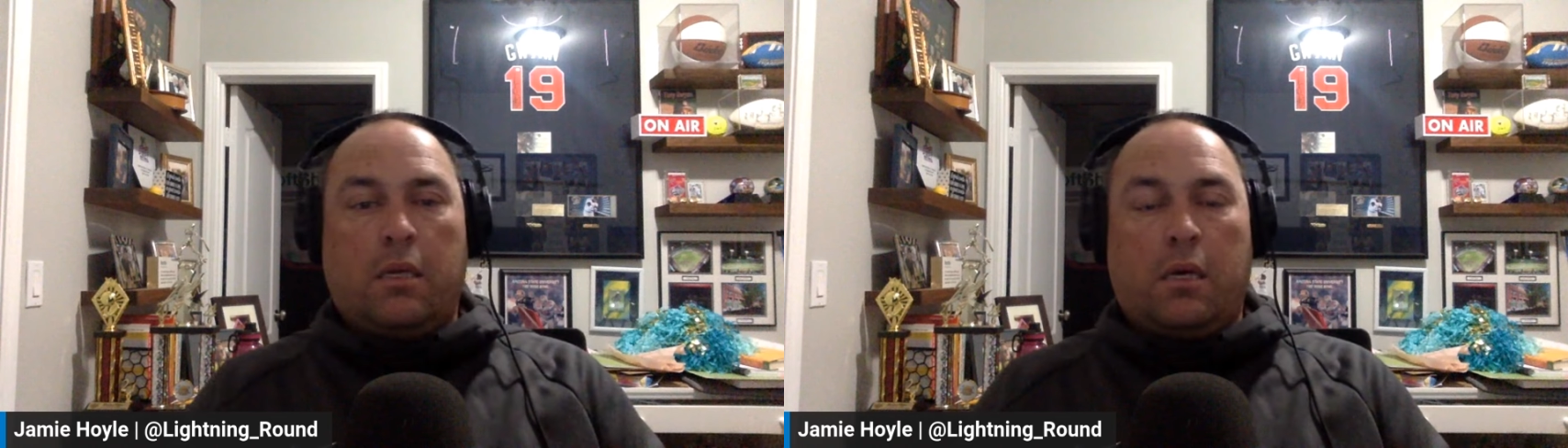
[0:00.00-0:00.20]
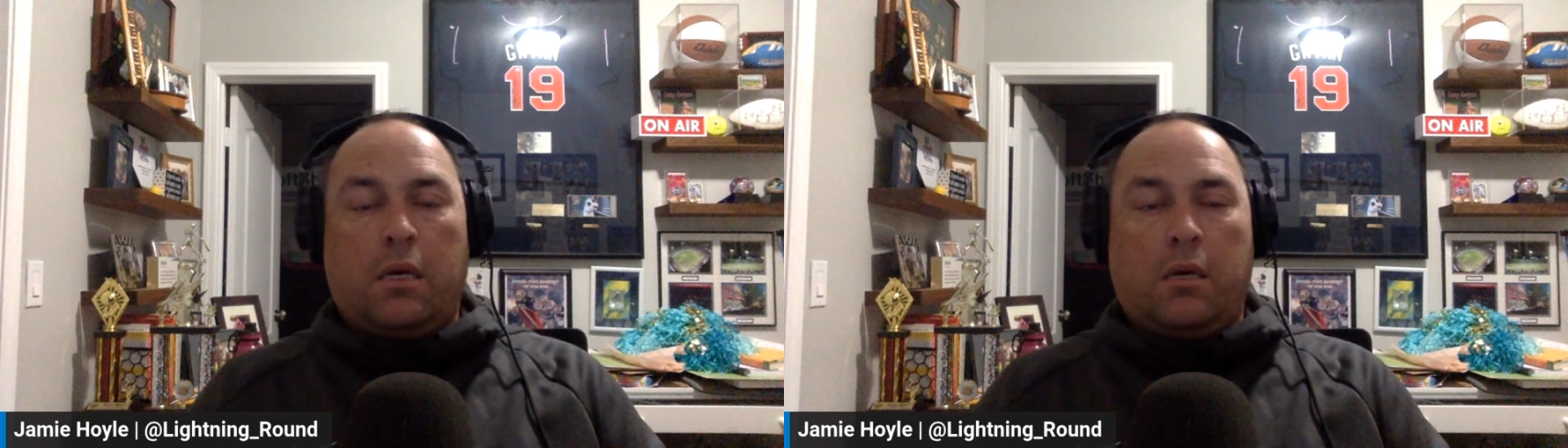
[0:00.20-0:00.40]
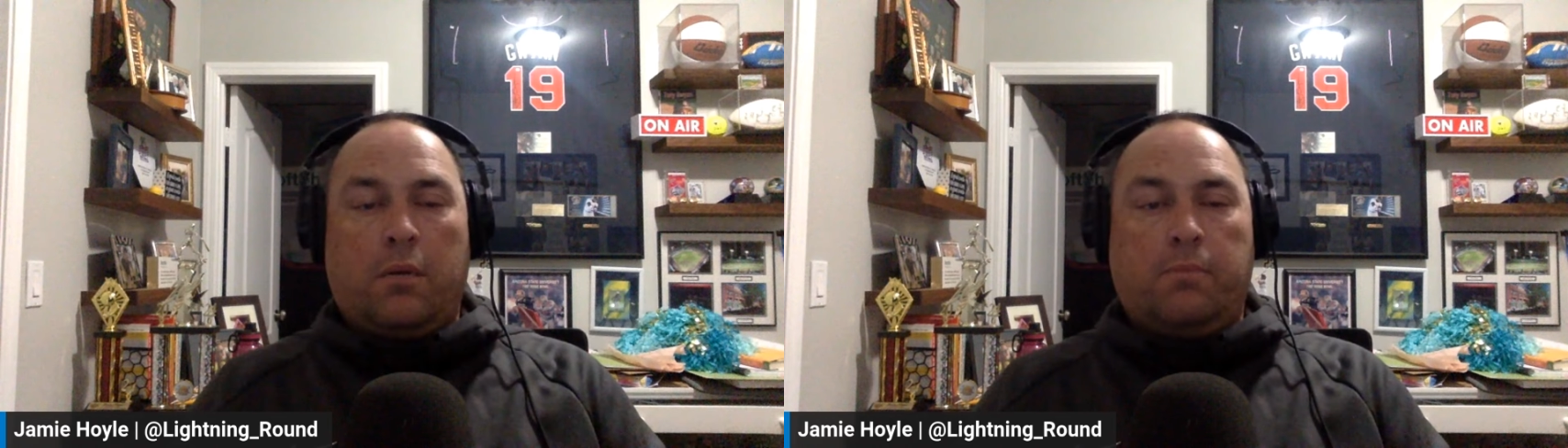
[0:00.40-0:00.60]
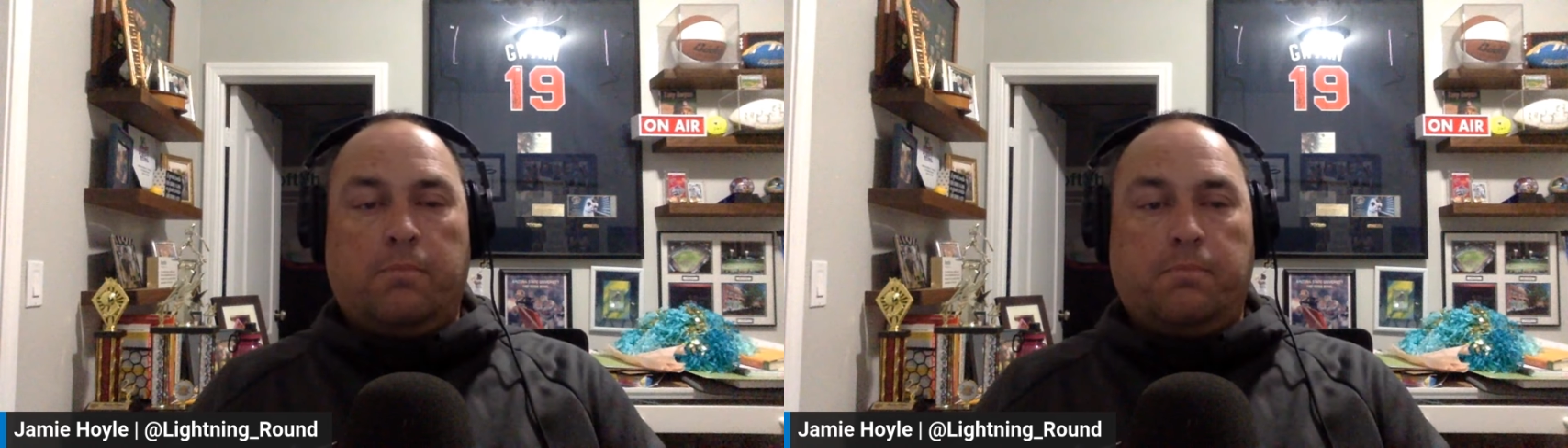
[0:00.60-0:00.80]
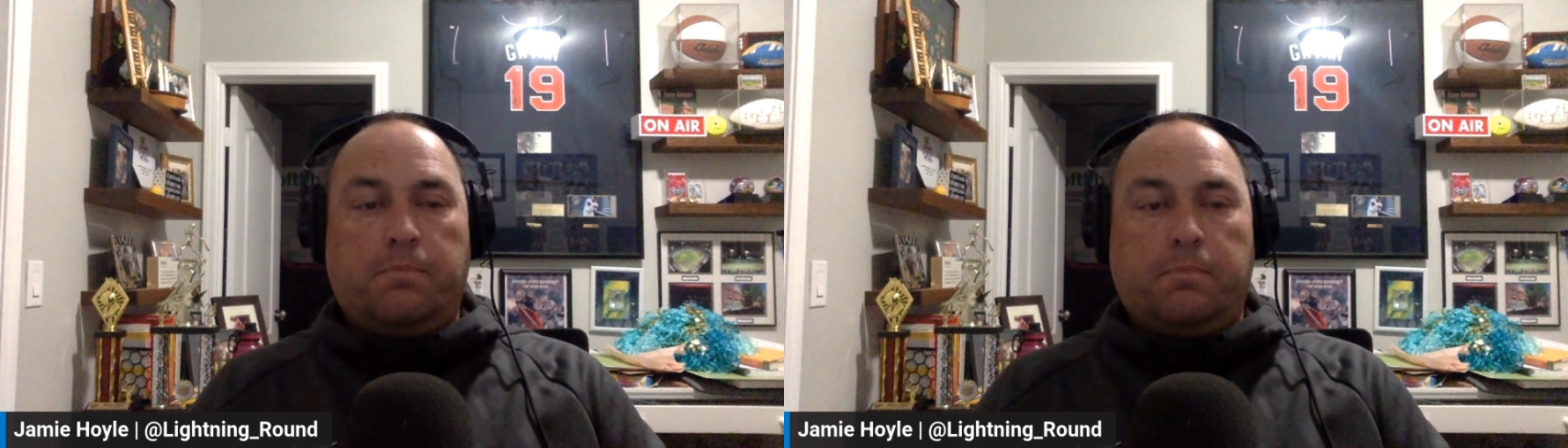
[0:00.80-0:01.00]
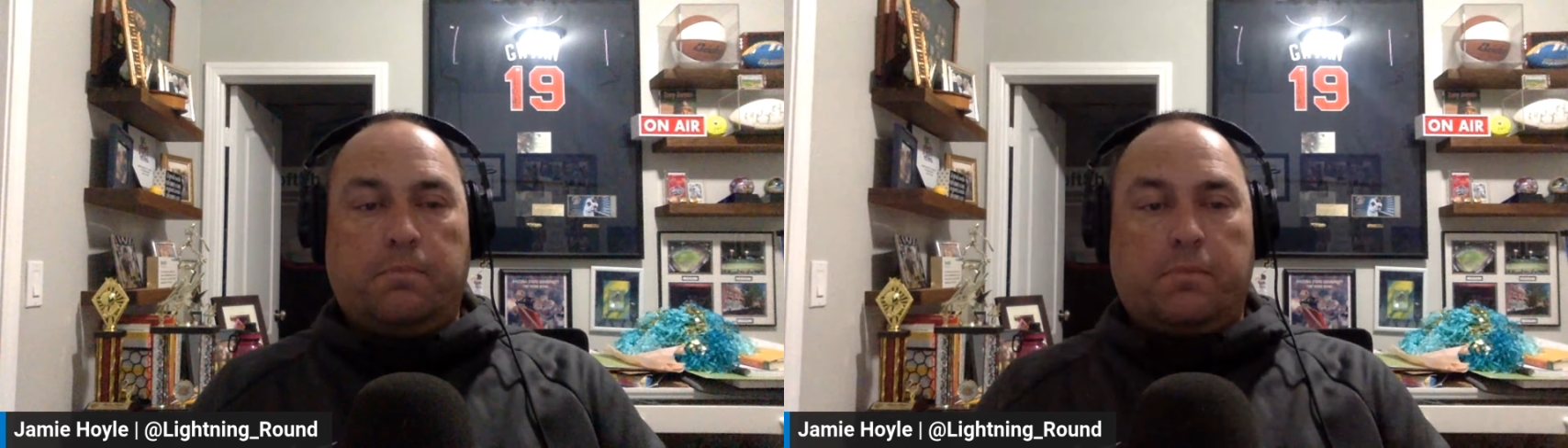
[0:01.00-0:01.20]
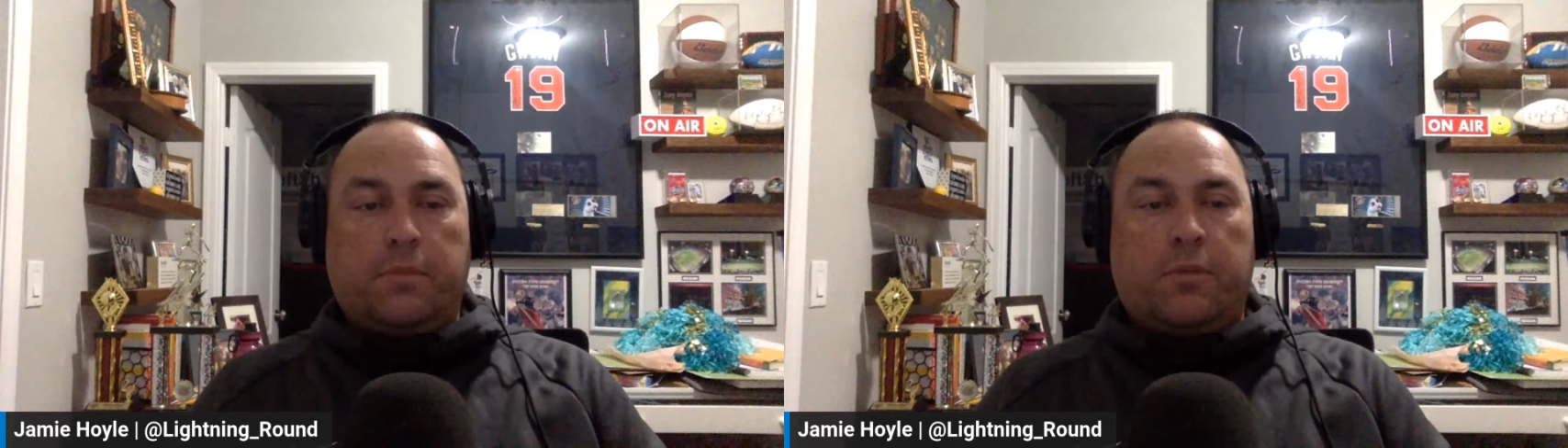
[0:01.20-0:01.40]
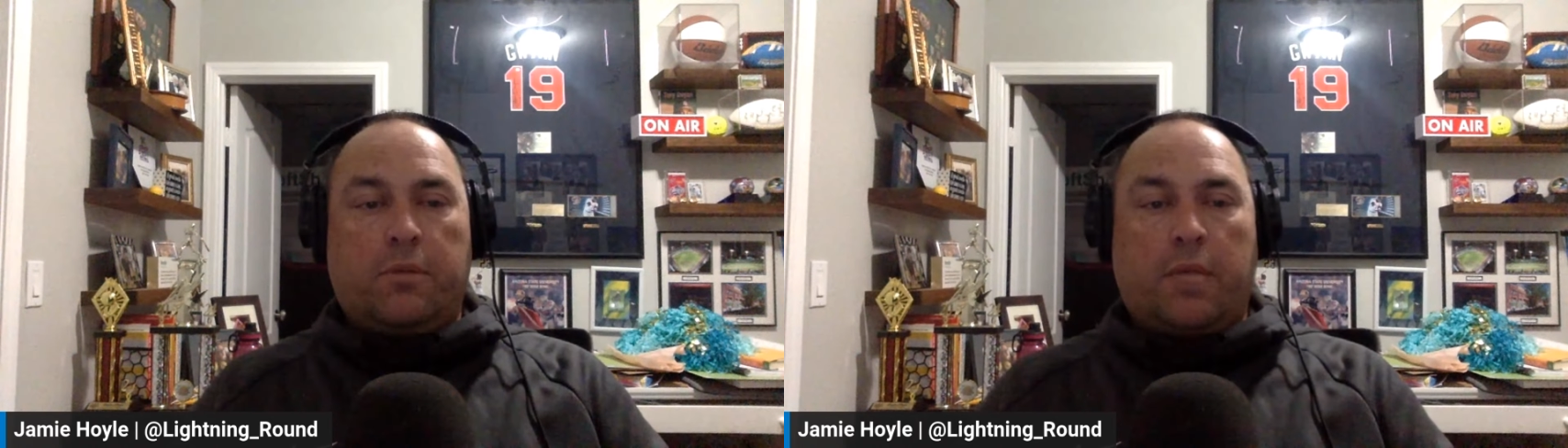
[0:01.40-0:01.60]
Um,
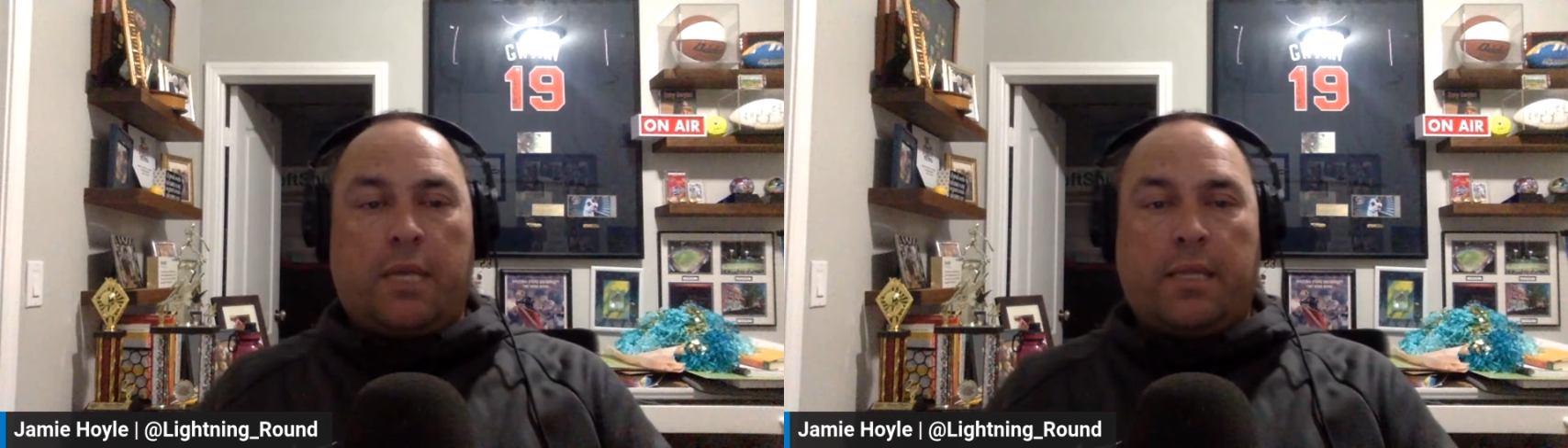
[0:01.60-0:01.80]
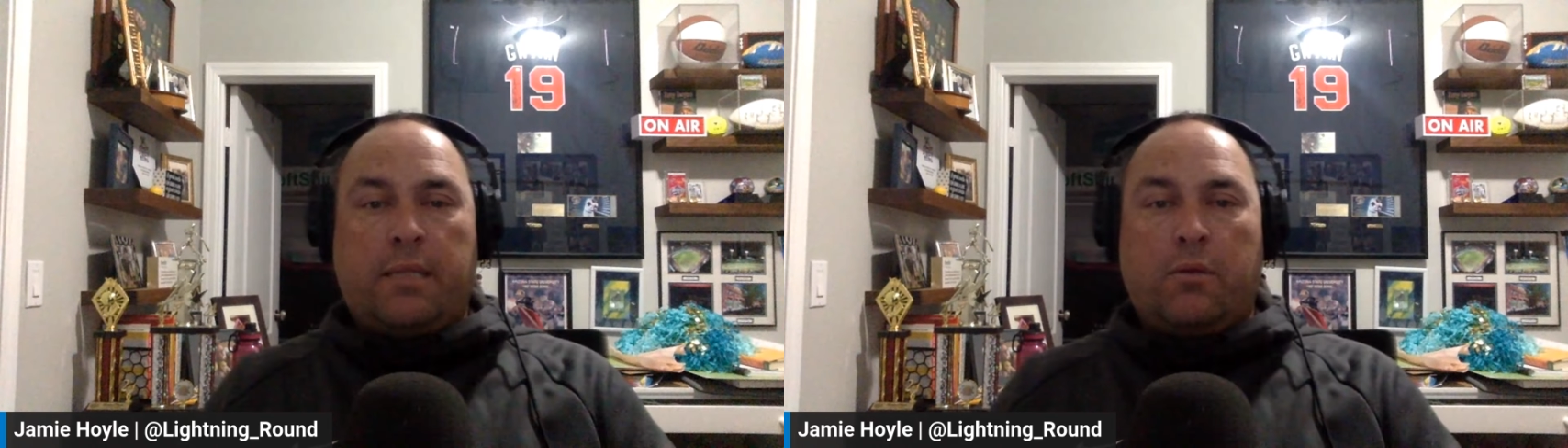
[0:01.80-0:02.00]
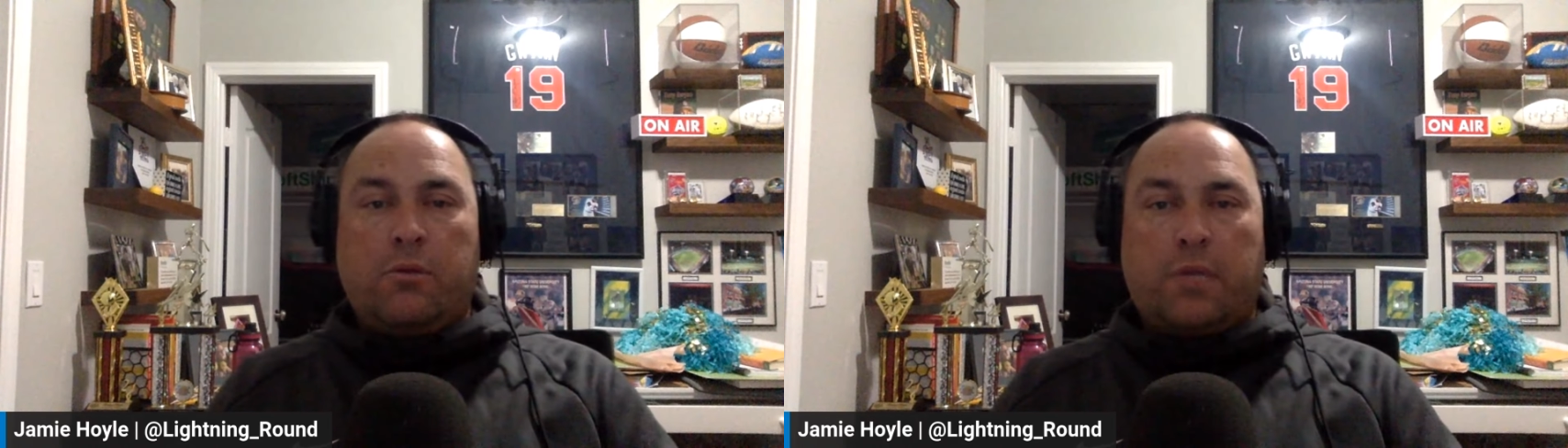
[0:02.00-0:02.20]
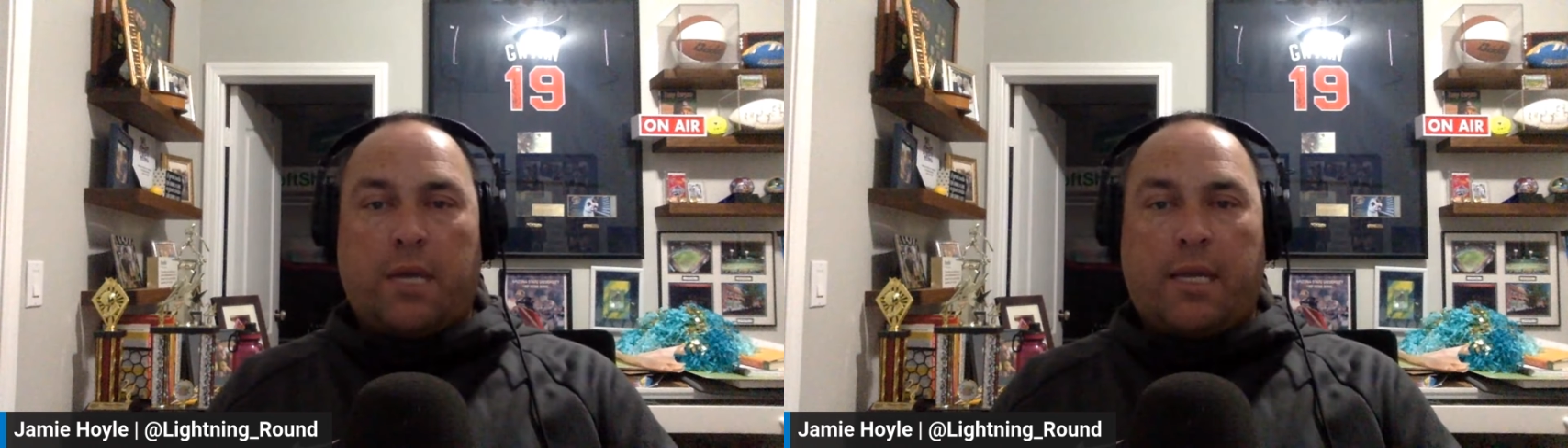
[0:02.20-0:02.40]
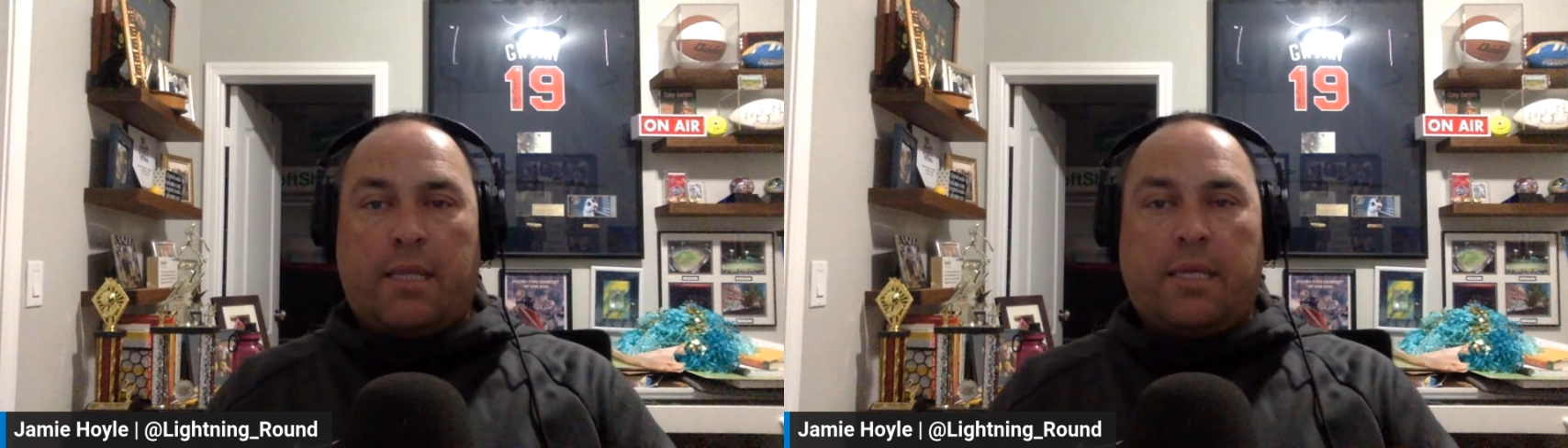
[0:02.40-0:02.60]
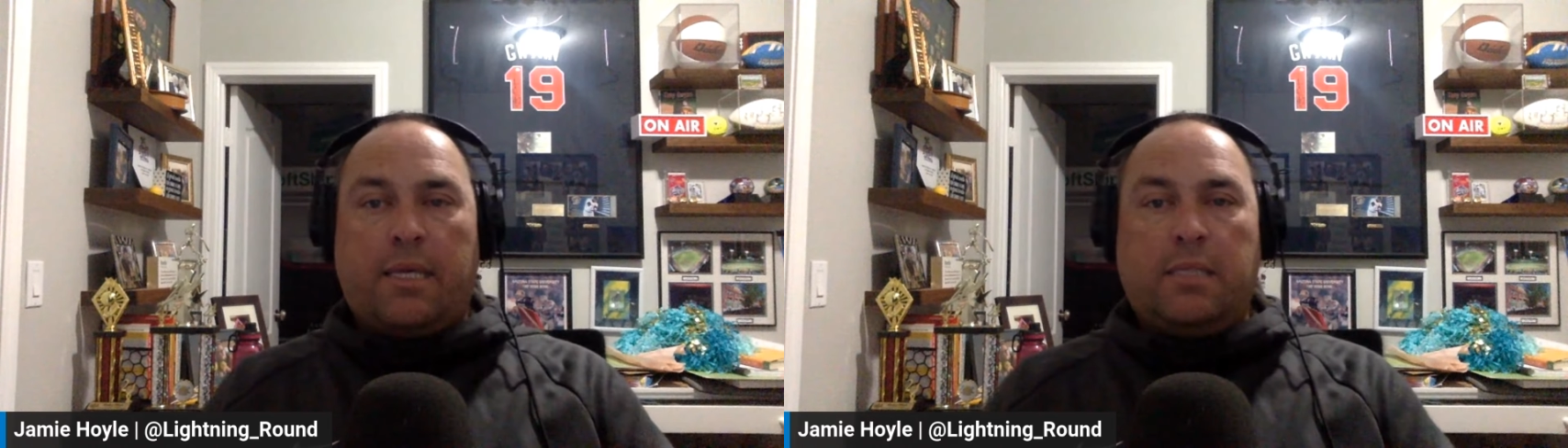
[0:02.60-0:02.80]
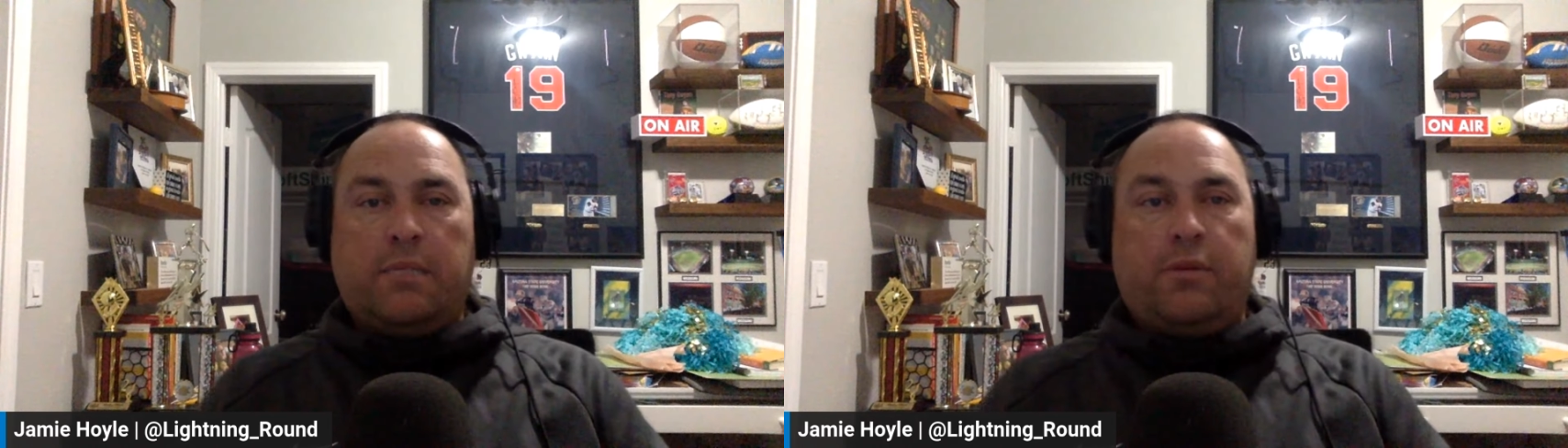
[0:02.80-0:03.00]
so I think those are kind of the keys.